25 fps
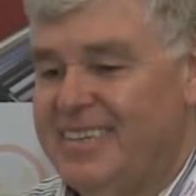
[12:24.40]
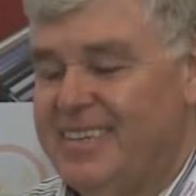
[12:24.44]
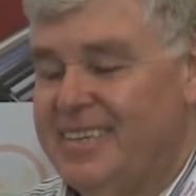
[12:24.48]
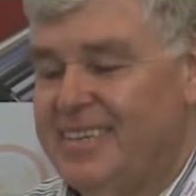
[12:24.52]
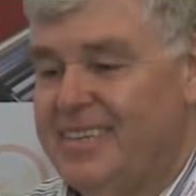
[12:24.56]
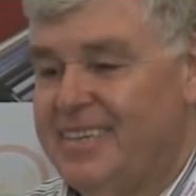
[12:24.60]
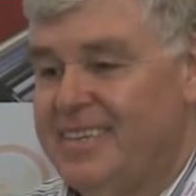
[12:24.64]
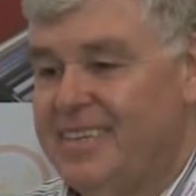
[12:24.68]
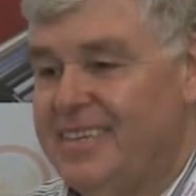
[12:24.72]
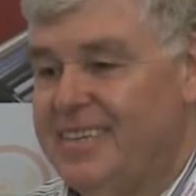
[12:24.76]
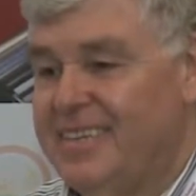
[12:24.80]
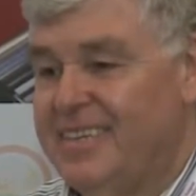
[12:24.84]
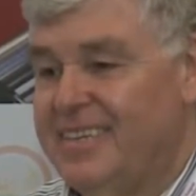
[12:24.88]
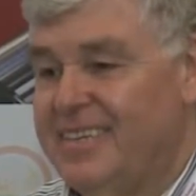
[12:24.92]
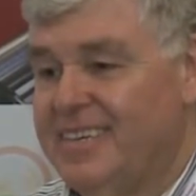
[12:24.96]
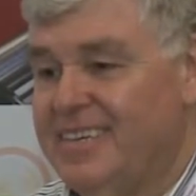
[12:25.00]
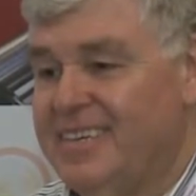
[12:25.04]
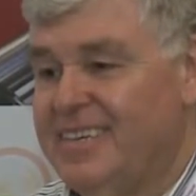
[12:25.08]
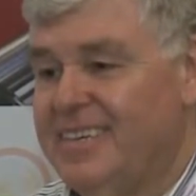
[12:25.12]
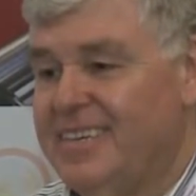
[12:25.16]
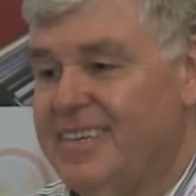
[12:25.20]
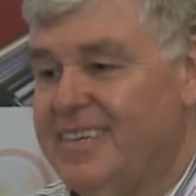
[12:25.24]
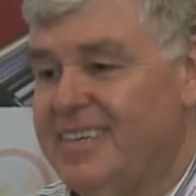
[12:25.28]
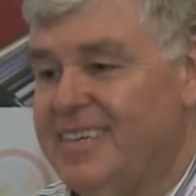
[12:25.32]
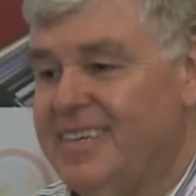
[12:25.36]

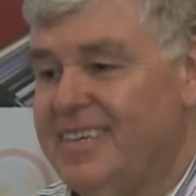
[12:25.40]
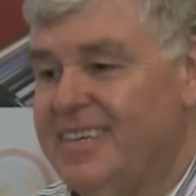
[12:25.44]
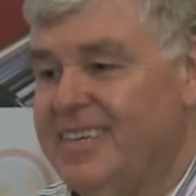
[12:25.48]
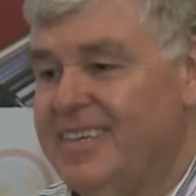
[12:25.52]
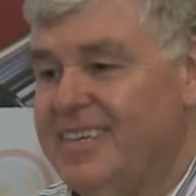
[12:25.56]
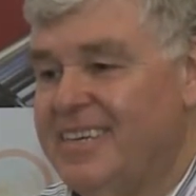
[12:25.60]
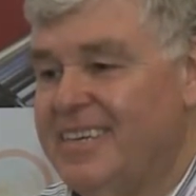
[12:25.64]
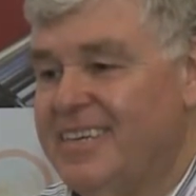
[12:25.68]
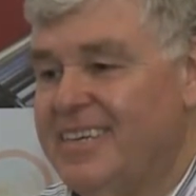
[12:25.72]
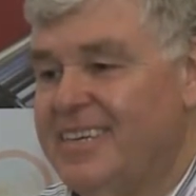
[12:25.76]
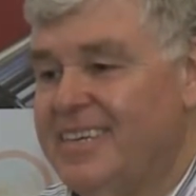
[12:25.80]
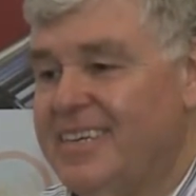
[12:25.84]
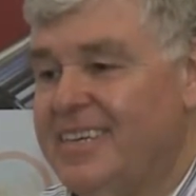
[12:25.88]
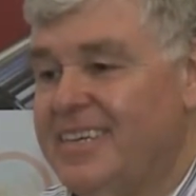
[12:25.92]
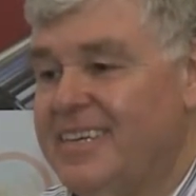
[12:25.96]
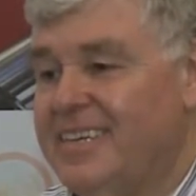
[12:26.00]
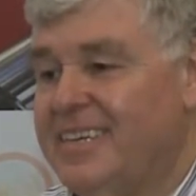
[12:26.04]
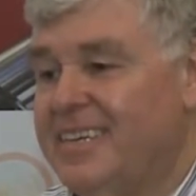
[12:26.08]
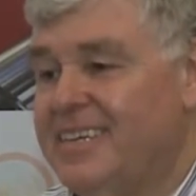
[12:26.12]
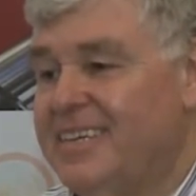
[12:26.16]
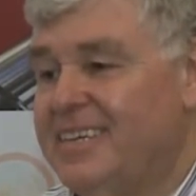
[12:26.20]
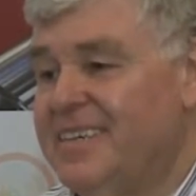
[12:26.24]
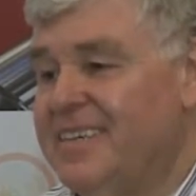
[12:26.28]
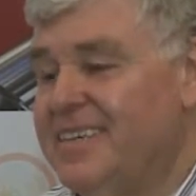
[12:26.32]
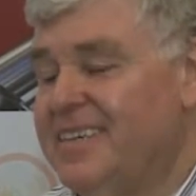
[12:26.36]

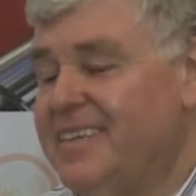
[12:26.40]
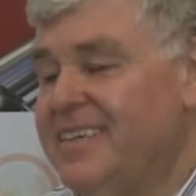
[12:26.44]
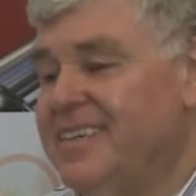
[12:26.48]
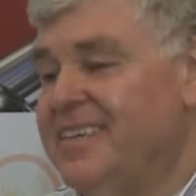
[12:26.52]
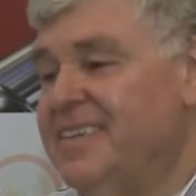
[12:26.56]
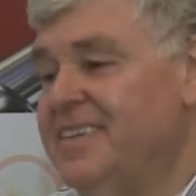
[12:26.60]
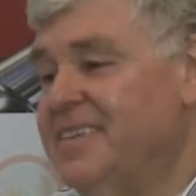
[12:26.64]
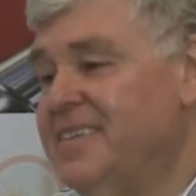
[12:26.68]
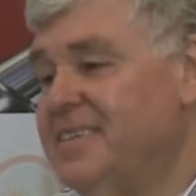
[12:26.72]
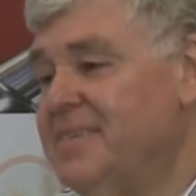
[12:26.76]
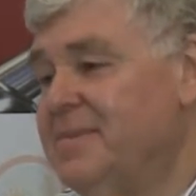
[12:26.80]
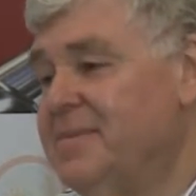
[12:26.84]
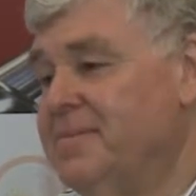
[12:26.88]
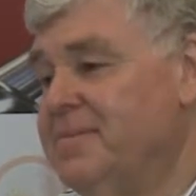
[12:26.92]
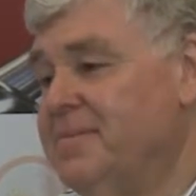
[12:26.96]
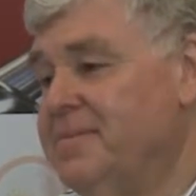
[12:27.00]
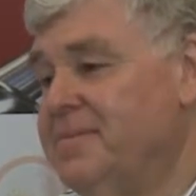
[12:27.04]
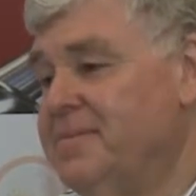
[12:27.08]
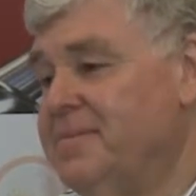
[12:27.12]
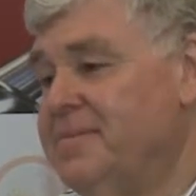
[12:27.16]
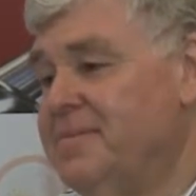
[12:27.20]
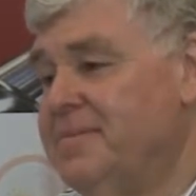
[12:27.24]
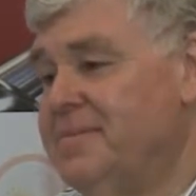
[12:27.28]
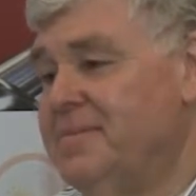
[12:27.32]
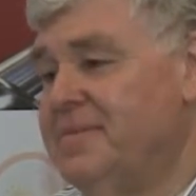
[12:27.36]

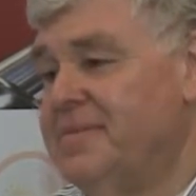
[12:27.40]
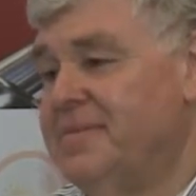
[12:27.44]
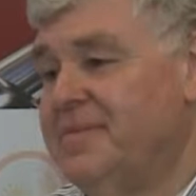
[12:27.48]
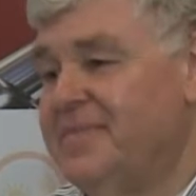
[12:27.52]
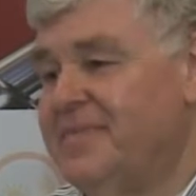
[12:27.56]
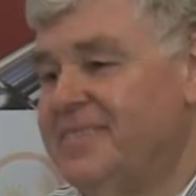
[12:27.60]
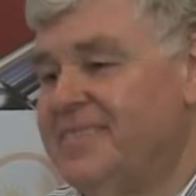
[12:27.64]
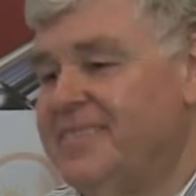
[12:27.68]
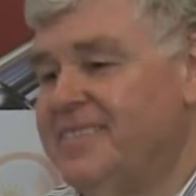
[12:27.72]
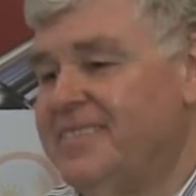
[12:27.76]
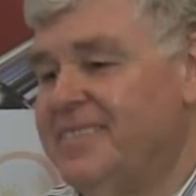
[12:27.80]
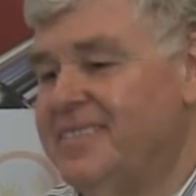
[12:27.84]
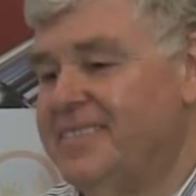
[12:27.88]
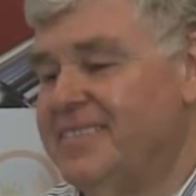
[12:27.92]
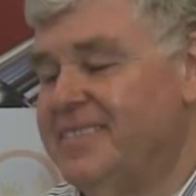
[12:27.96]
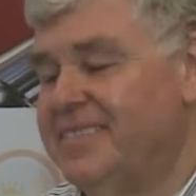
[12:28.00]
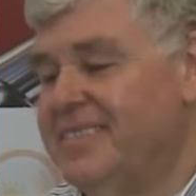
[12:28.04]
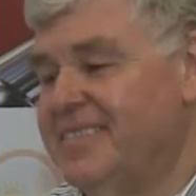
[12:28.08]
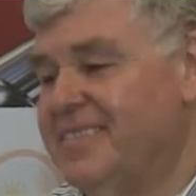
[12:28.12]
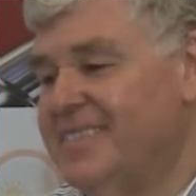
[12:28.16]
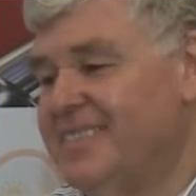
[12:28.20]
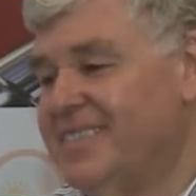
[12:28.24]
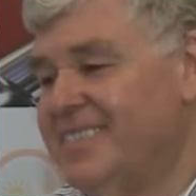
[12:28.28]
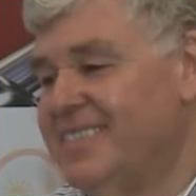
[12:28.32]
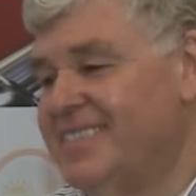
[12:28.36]

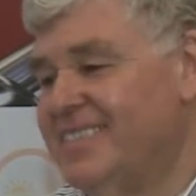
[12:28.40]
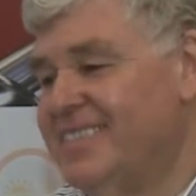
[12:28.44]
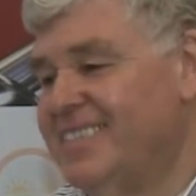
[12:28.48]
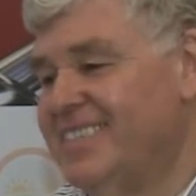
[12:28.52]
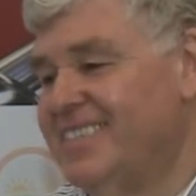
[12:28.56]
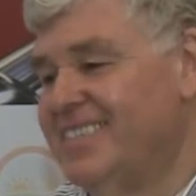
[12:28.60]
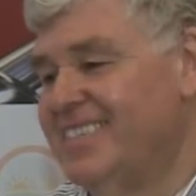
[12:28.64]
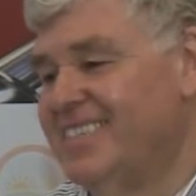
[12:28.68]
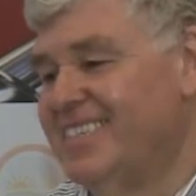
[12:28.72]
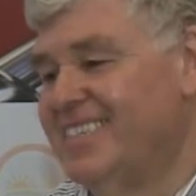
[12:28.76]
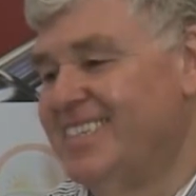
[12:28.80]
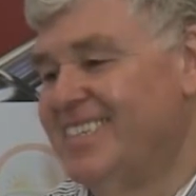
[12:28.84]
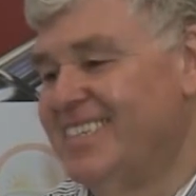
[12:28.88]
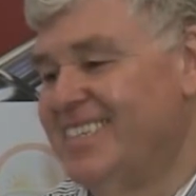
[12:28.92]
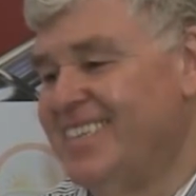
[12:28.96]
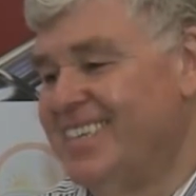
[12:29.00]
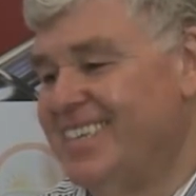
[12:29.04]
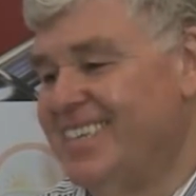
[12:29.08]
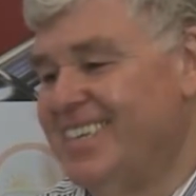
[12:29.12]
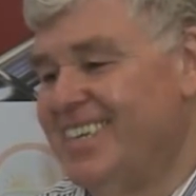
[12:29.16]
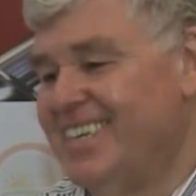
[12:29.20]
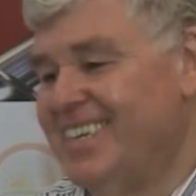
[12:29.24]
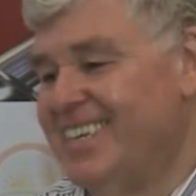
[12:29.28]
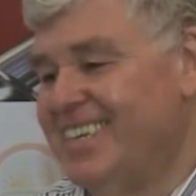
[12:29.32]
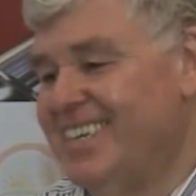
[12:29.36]

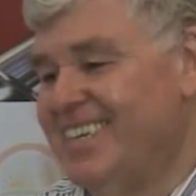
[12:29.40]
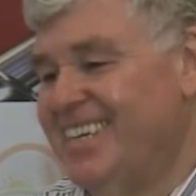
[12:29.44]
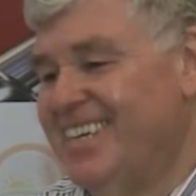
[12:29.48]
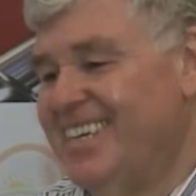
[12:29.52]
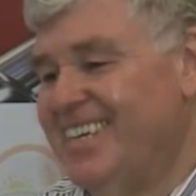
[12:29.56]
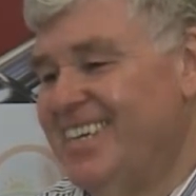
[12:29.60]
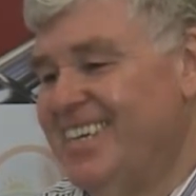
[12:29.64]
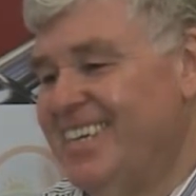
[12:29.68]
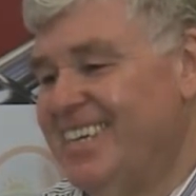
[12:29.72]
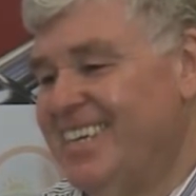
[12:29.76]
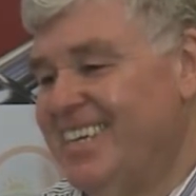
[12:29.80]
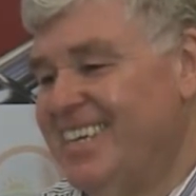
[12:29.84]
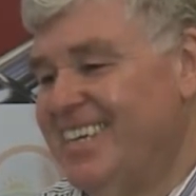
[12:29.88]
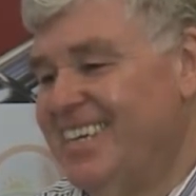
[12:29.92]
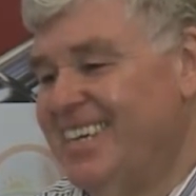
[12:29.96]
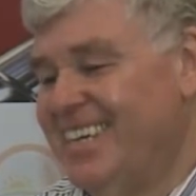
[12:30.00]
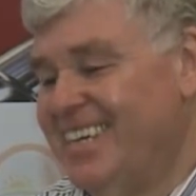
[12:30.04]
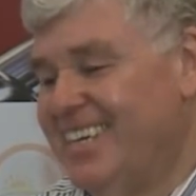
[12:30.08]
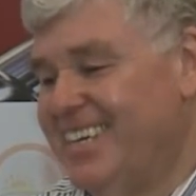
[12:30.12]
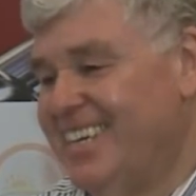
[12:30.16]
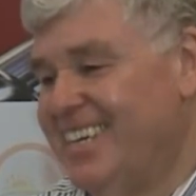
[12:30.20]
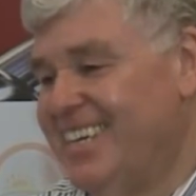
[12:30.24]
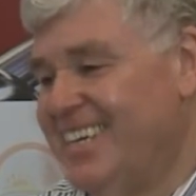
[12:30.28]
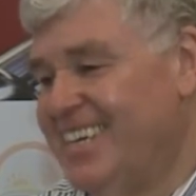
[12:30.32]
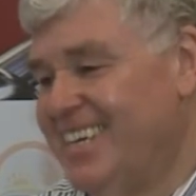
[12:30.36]

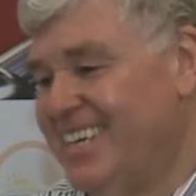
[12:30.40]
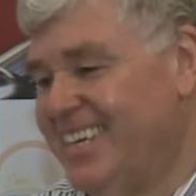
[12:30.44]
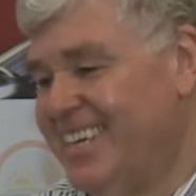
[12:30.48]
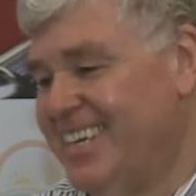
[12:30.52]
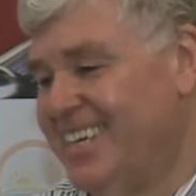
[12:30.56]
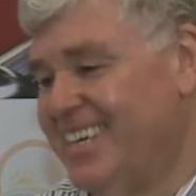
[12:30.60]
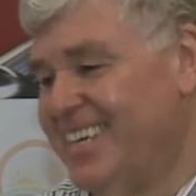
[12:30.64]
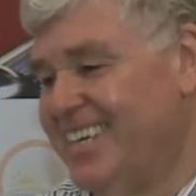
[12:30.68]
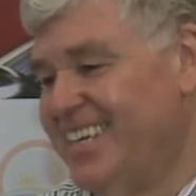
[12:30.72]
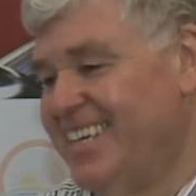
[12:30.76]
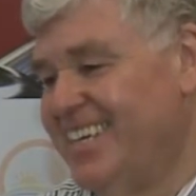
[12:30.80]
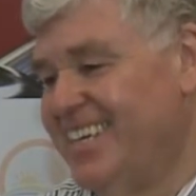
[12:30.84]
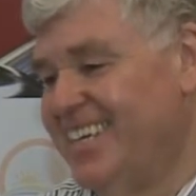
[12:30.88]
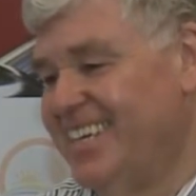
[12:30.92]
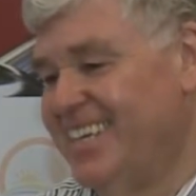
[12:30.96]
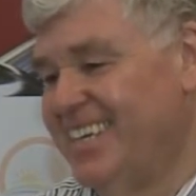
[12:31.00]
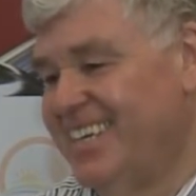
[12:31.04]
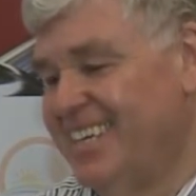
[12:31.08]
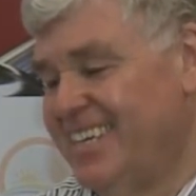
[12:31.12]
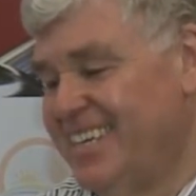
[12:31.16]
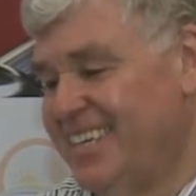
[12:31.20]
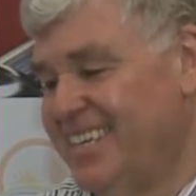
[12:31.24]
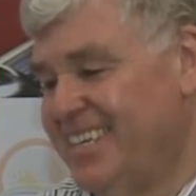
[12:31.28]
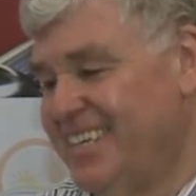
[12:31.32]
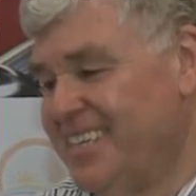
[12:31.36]

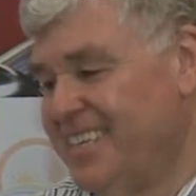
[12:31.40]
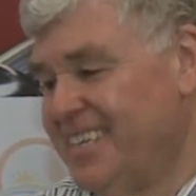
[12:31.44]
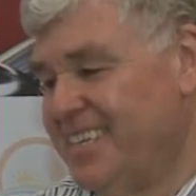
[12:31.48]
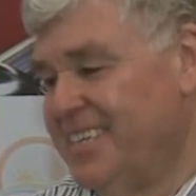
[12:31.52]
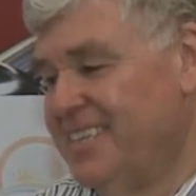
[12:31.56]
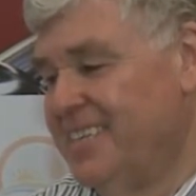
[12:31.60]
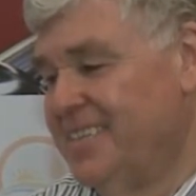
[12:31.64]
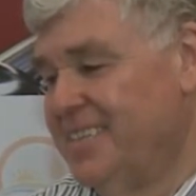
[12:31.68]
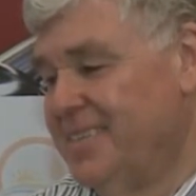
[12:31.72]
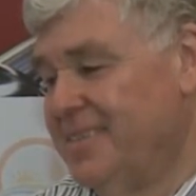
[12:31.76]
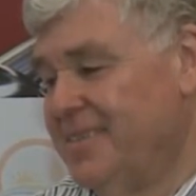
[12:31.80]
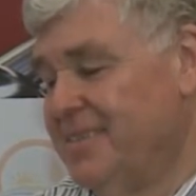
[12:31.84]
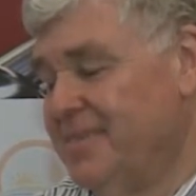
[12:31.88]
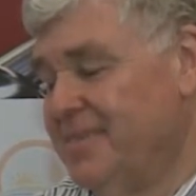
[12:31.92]
No words are spoken by the person on screen.